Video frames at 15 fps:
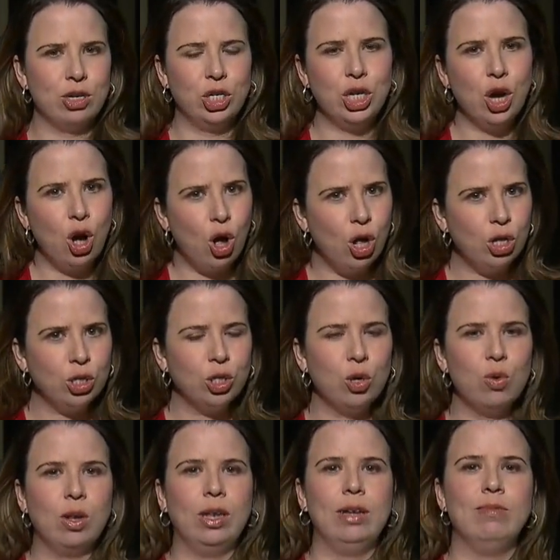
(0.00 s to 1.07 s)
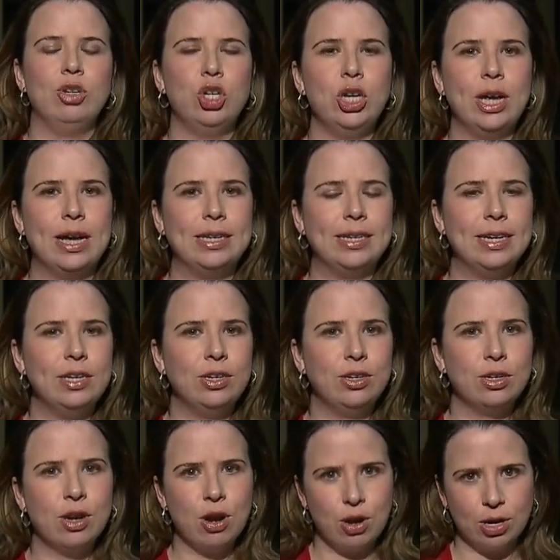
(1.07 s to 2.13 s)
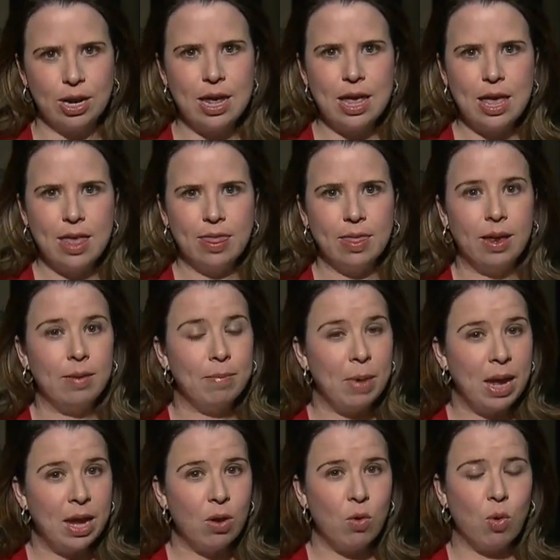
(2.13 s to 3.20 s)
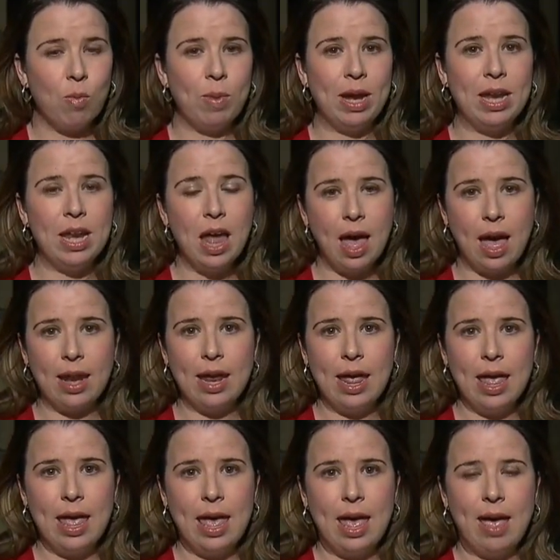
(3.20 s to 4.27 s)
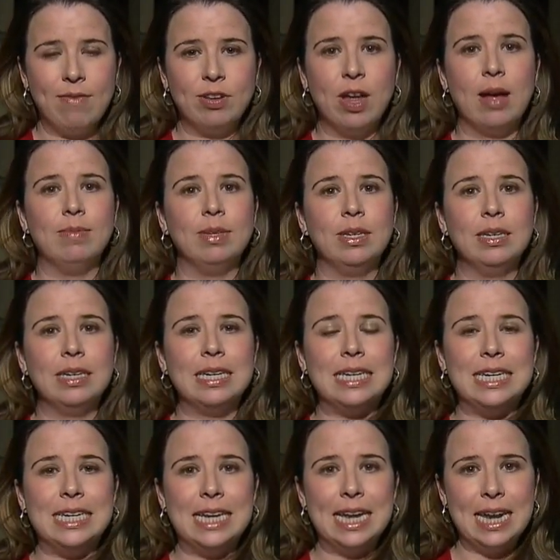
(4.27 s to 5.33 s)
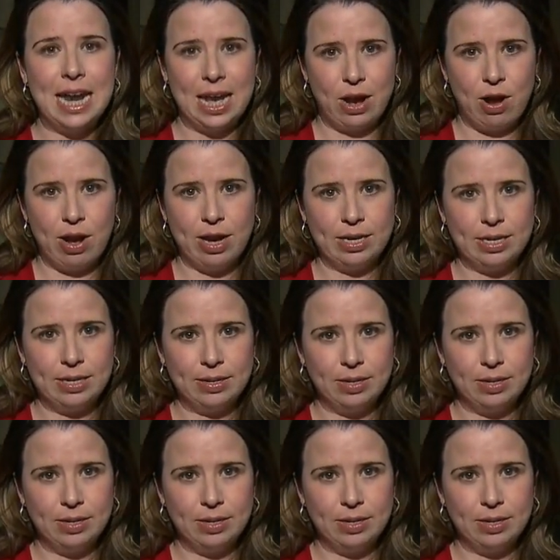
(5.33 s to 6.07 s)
She also claims she has a skirt that may or may not have Thompson's DNA on it.